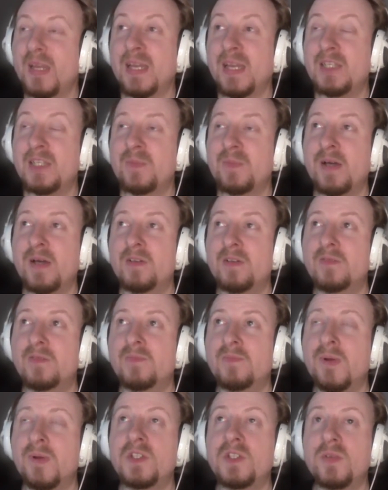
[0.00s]
It is
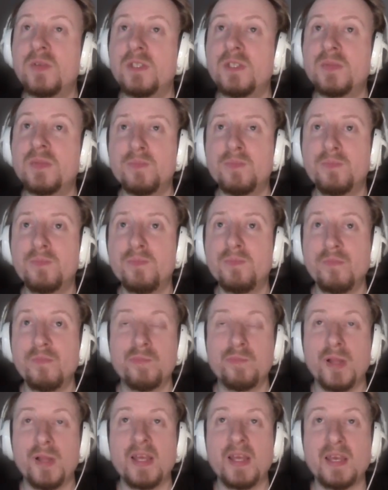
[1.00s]
metal. Most of his
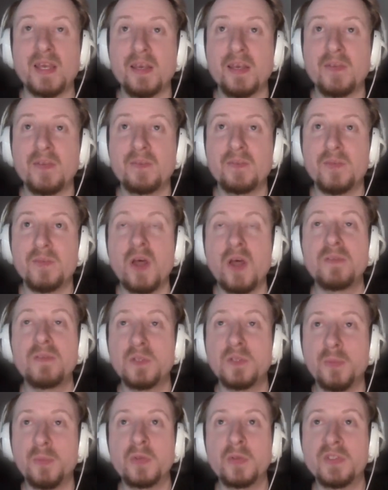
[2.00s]
like
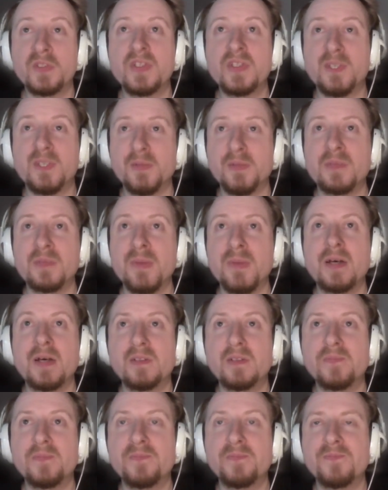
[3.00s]
life support system is
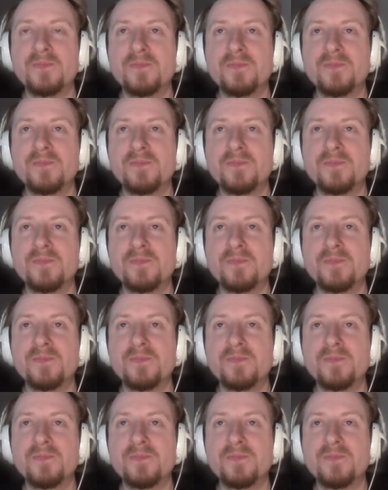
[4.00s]
metal.